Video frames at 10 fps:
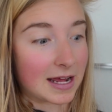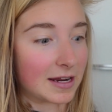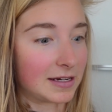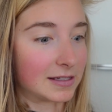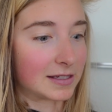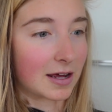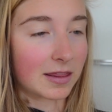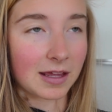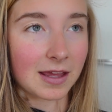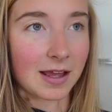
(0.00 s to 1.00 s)
I need to start
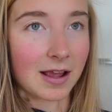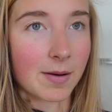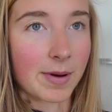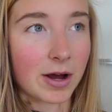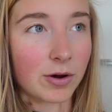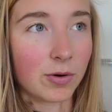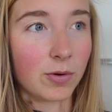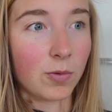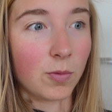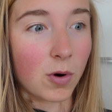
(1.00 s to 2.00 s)
thinking about
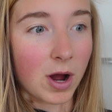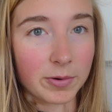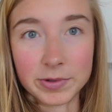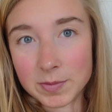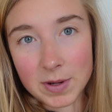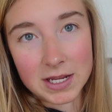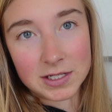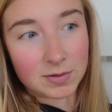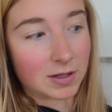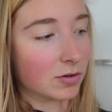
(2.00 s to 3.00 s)
what I want to put
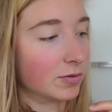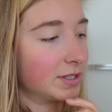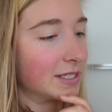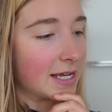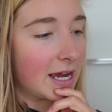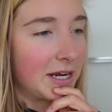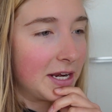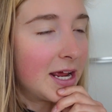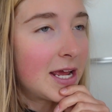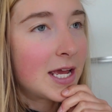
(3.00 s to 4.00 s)
into it, the course
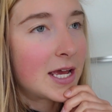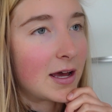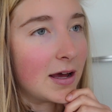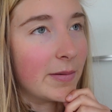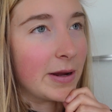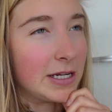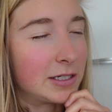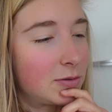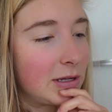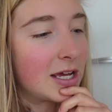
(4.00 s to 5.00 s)
design. I need
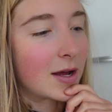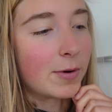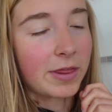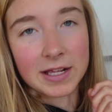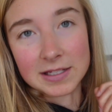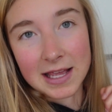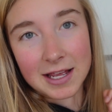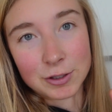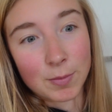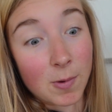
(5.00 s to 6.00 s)
to tweak a couple of things
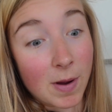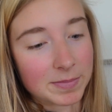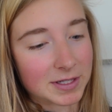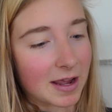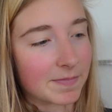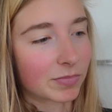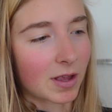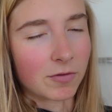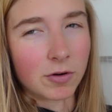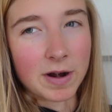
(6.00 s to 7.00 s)
actually on my website.
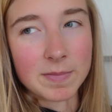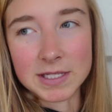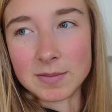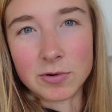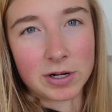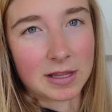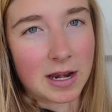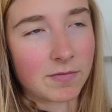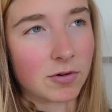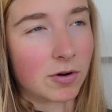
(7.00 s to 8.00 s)
I've got a very busy morning, then
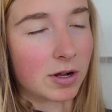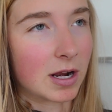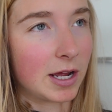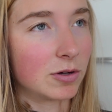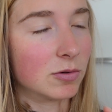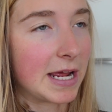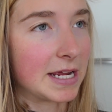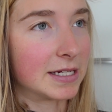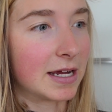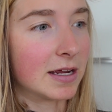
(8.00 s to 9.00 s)
I've got a client call
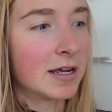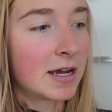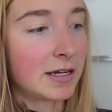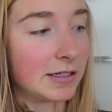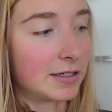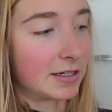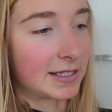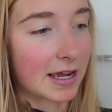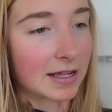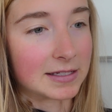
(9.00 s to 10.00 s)
later. I need to do a
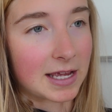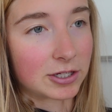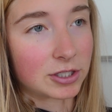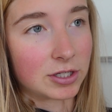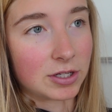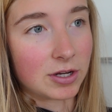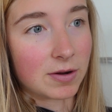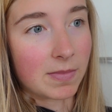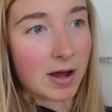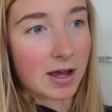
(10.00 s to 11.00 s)
second session,
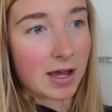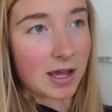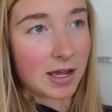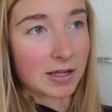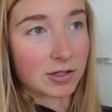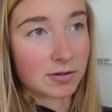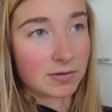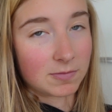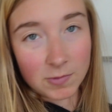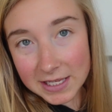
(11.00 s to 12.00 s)
my
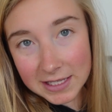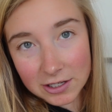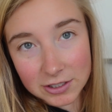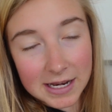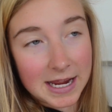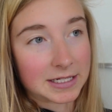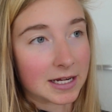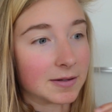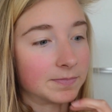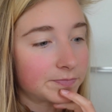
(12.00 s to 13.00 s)
weight session later.